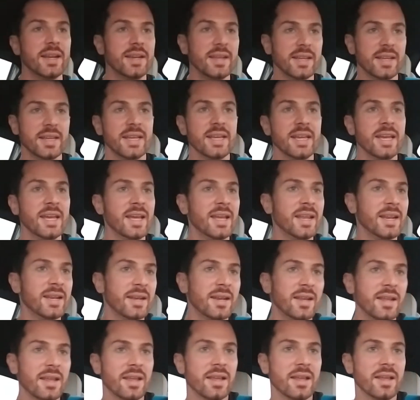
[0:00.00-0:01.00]

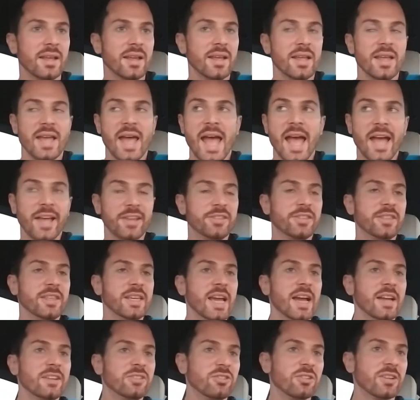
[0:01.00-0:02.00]
in
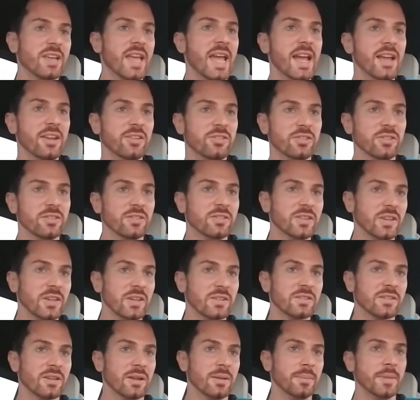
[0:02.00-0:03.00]
the education
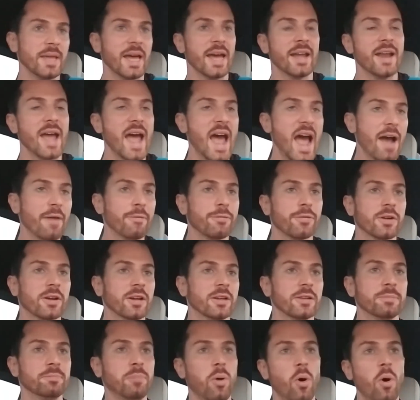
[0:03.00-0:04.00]
system, that Africa
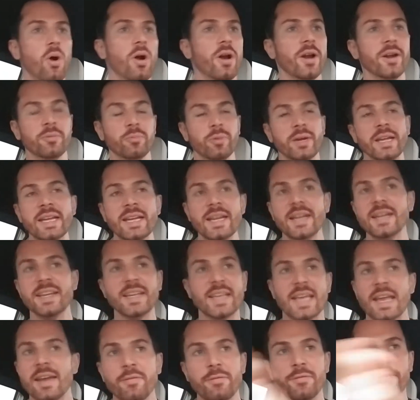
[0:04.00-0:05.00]
is poor and we need to
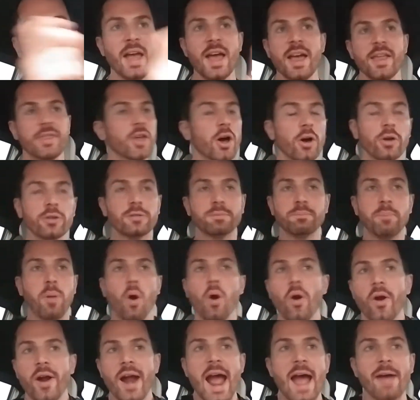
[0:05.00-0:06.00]
give those
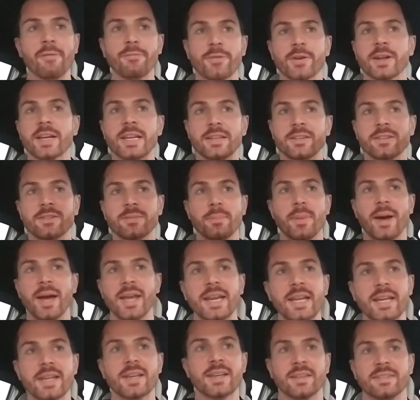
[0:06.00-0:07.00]
poor Africans
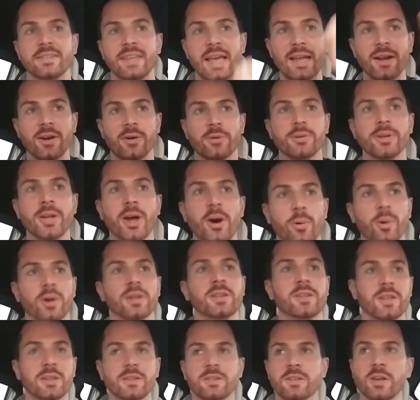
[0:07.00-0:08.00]
money because they don't know
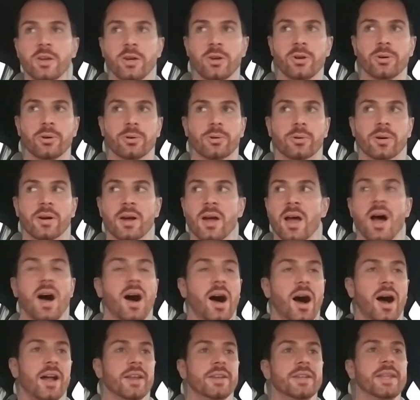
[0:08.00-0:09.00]
what to do
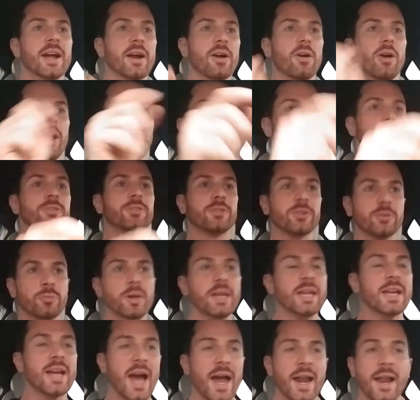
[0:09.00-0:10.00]
on their own. So
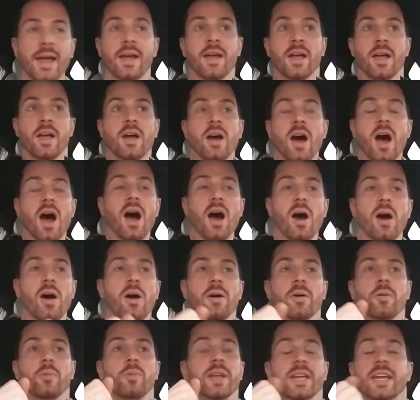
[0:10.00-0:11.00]
we gotta
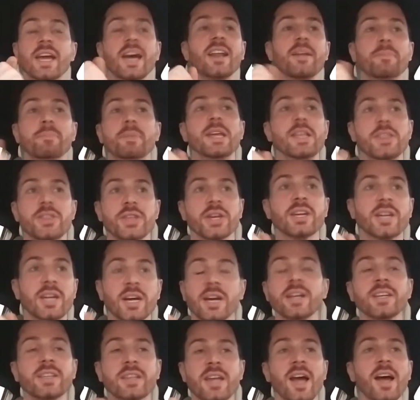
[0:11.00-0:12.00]
be the
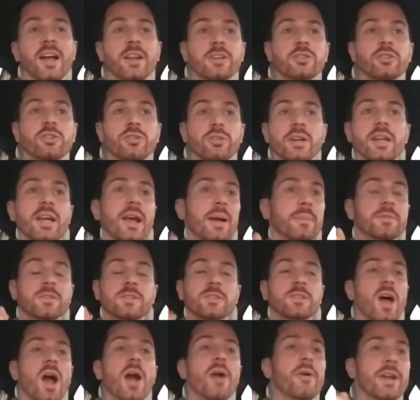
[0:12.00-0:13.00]
good country. I'm
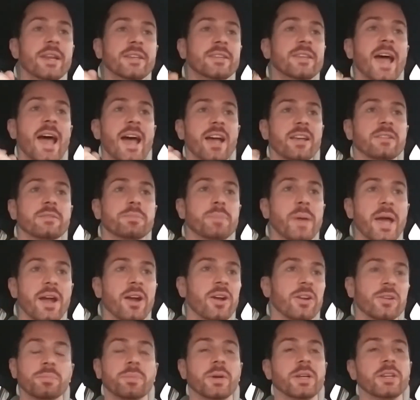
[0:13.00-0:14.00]
sorry,
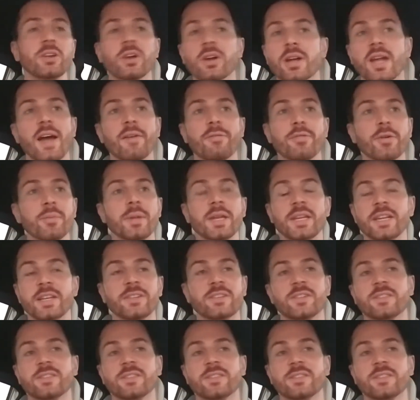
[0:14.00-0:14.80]
taxpayers, but your government is